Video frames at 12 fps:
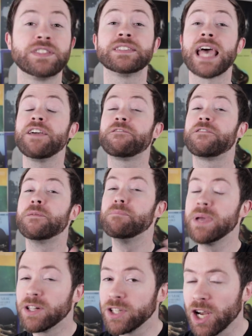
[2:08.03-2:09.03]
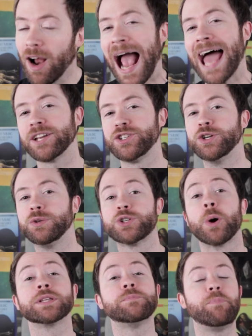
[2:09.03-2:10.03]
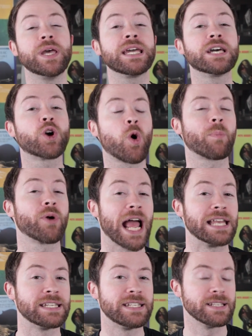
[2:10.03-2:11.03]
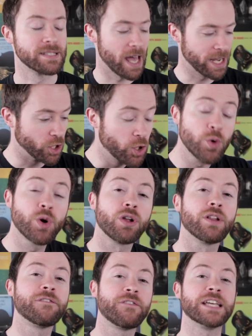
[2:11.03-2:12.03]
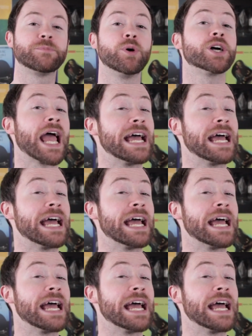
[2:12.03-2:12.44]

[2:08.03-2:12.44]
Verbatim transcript: This is a familiar attitude attitude towards big corporate entities like Google, Facebook,